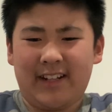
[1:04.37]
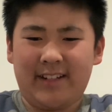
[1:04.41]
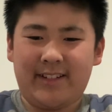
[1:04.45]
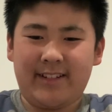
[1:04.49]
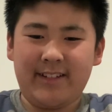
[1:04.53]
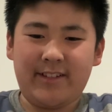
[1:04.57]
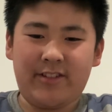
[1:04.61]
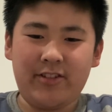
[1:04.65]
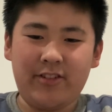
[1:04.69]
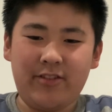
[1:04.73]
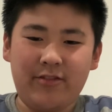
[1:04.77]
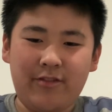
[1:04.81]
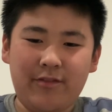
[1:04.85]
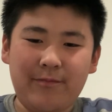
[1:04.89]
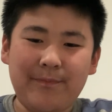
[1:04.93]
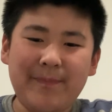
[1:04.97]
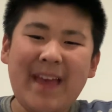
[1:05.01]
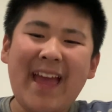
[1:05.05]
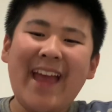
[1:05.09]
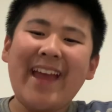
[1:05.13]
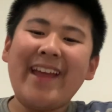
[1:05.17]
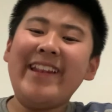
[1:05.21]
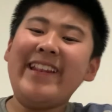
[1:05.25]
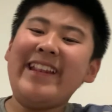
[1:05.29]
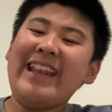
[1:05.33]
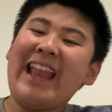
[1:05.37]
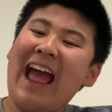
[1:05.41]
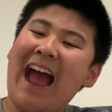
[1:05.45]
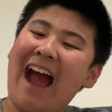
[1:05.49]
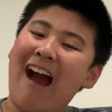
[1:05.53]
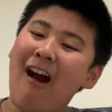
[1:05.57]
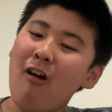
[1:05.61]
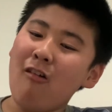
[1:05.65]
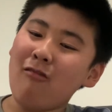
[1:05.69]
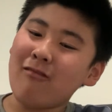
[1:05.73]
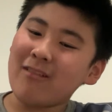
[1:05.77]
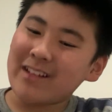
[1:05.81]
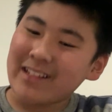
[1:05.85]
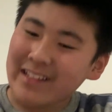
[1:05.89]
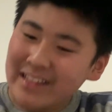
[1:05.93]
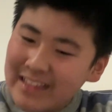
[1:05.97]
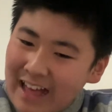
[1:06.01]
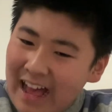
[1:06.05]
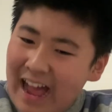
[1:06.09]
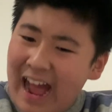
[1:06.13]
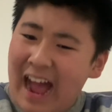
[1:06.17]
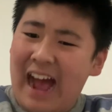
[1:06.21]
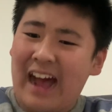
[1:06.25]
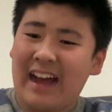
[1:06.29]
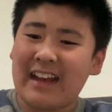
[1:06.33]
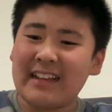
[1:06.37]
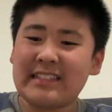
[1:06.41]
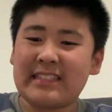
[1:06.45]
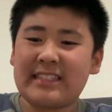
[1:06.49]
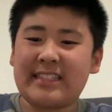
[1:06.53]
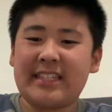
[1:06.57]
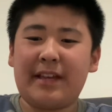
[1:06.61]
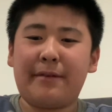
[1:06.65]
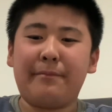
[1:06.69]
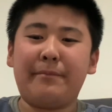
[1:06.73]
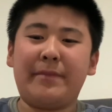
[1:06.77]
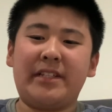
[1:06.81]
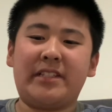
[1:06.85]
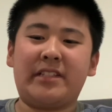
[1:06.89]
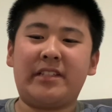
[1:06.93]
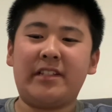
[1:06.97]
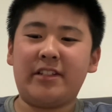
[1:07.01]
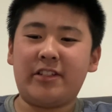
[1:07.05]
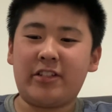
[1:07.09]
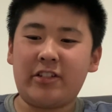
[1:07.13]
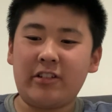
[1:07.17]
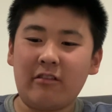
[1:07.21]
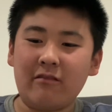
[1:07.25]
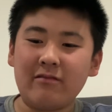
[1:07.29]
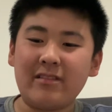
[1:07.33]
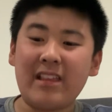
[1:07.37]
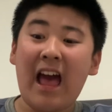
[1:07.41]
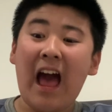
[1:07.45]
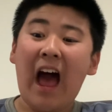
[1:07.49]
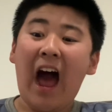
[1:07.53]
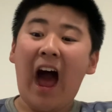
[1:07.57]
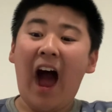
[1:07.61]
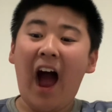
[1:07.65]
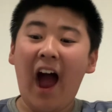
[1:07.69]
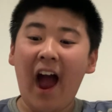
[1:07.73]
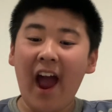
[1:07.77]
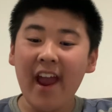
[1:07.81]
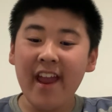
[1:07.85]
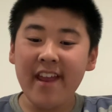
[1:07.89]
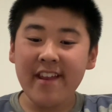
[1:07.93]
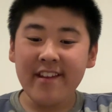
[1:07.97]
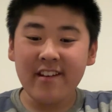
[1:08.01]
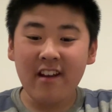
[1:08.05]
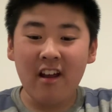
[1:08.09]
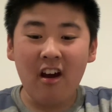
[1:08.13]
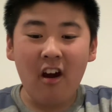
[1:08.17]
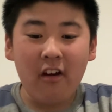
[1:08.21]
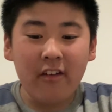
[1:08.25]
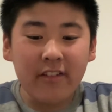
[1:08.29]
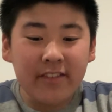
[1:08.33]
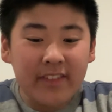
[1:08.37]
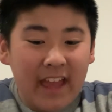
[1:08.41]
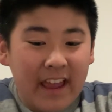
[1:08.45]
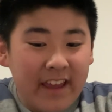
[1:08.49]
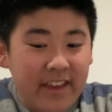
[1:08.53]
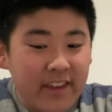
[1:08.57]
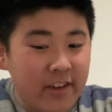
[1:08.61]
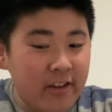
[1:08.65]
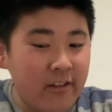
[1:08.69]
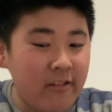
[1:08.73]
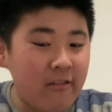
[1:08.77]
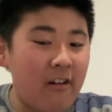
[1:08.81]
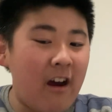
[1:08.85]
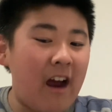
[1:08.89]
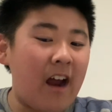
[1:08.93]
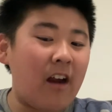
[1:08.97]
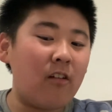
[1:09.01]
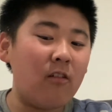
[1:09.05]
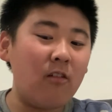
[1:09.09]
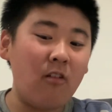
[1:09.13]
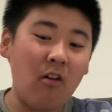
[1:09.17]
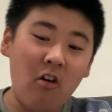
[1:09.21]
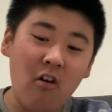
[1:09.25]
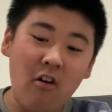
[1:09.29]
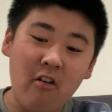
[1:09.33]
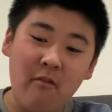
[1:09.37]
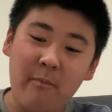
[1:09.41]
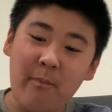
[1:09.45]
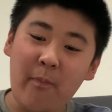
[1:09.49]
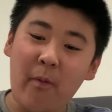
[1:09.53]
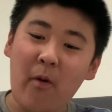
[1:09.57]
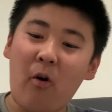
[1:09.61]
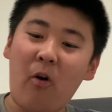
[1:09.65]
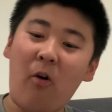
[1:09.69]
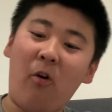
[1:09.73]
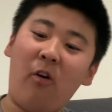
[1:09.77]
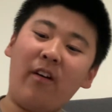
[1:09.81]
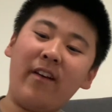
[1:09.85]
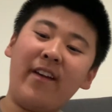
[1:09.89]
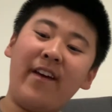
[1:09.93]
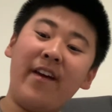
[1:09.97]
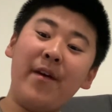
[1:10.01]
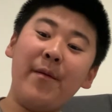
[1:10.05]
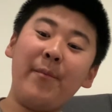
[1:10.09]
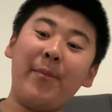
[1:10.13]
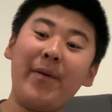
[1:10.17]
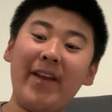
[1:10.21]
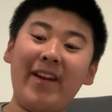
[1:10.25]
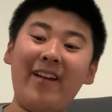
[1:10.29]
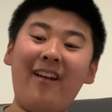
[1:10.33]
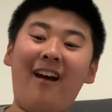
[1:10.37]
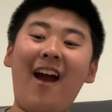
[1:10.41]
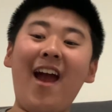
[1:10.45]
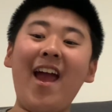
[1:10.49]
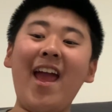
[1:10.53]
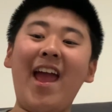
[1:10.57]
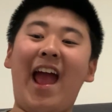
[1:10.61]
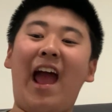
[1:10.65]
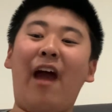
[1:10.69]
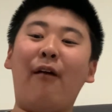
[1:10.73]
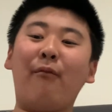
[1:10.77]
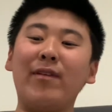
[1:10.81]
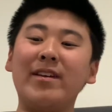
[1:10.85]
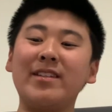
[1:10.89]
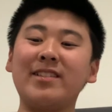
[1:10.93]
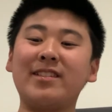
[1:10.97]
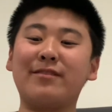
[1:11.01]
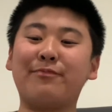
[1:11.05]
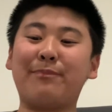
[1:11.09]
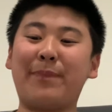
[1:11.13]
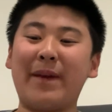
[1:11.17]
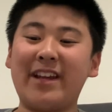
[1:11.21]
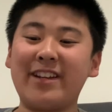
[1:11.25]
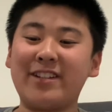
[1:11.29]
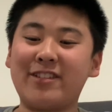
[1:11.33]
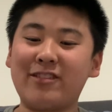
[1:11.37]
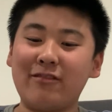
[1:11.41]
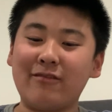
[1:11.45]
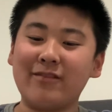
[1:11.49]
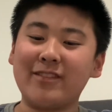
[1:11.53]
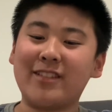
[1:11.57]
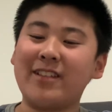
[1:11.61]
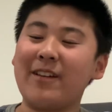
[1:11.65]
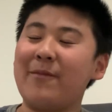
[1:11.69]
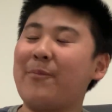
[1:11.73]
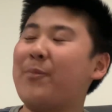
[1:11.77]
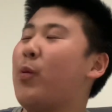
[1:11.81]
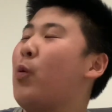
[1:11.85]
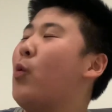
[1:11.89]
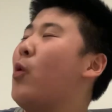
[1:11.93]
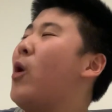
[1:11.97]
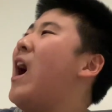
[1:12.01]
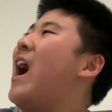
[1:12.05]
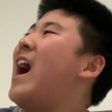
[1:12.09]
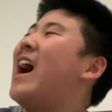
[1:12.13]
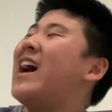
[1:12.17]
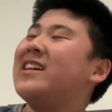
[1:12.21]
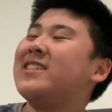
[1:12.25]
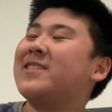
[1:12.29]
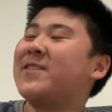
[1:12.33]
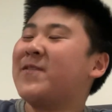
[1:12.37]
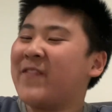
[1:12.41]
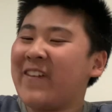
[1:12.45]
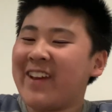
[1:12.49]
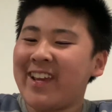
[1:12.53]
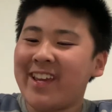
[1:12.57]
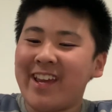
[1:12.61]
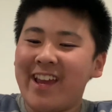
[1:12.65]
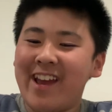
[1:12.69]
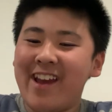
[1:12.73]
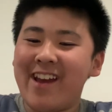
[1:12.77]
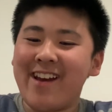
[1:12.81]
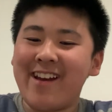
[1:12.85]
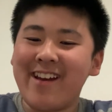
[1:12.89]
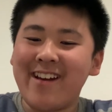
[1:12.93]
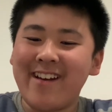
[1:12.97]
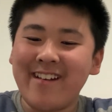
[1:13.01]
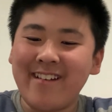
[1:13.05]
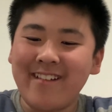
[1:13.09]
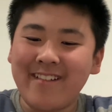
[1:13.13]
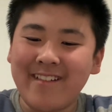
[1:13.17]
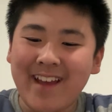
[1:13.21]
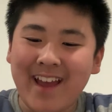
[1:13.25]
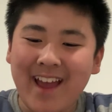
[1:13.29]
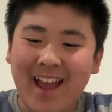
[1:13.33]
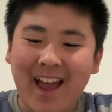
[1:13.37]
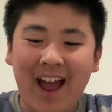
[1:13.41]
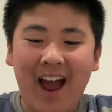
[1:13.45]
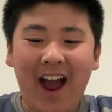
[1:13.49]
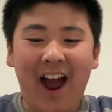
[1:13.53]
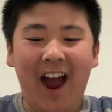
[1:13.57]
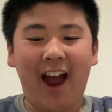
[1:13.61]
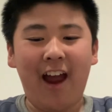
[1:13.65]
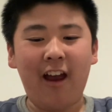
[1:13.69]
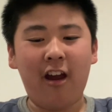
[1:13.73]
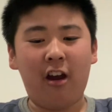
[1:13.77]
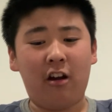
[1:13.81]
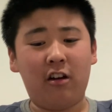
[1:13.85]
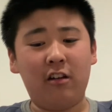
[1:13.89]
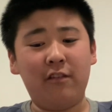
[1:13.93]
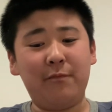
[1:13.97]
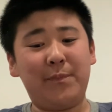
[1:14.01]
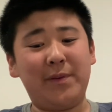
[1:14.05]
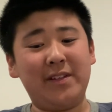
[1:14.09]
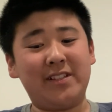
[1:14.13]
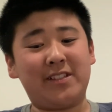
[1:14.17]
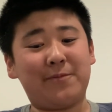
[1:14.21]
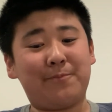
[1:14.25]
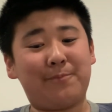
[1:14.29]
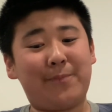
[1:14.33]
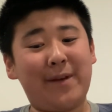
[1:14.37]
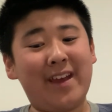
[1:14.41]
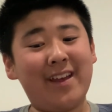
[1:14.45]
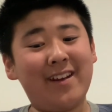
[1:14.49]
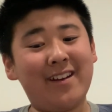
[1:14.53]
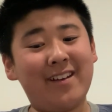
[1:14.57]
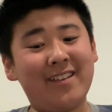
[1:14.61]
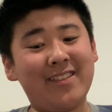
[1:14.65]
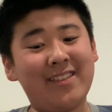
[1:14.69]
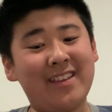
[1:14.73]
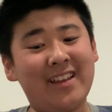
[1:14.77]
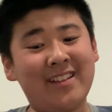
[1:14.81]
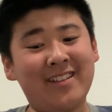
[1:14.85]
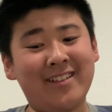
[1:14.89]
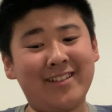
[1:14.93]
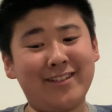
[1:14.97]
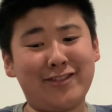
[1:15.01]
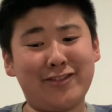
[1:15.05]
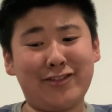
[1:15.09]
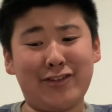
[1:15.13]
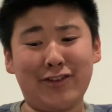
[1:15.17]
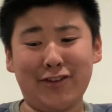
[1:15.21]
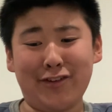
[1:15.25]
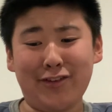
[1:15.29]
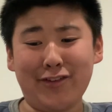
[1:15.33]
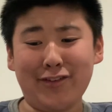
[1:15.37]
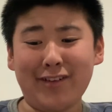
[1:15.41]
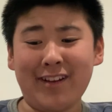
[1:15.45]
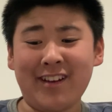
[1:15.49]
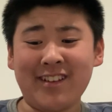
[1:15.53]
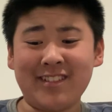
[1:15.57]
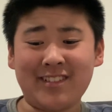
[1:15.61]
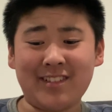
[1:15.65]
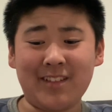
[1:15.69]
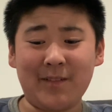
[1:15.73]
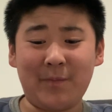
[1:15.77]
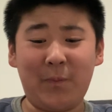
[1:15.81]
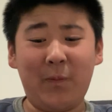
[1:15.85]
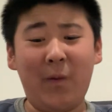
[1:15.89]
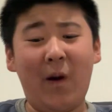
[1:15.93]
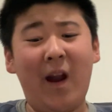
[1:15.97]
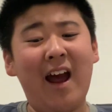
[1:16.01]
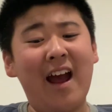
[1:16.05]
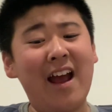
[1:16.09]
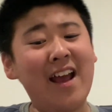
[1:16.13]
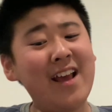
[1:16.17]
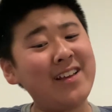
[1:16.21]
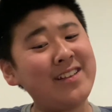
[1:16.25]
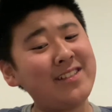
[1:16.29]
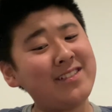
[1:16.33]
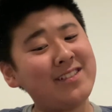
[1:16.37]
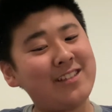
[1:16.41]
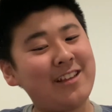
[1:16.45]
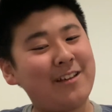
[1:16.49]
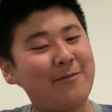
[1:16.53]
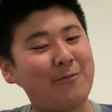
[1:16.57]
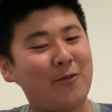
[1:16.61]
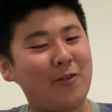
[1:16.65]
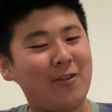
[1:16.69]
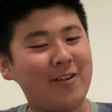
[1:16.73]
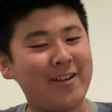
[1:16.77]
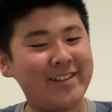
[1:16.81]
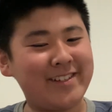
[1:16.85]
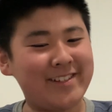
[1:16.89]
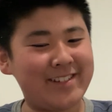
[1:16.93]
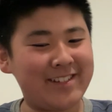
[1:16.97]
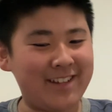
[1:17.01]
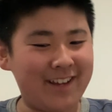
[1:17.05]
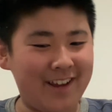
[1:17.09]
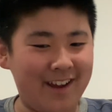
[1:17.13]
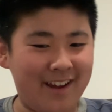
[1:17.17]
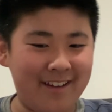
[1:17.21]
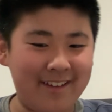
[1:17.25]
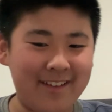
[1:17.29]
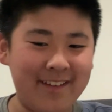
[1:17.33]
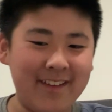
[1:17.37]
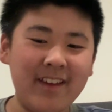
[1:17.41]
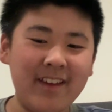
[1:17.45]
to do. "Now, class," said Mrs. Jules, "I know that you are all bored, but I have a special surprise for you." "I hope it's better than the tuna surprise," said Mauricia.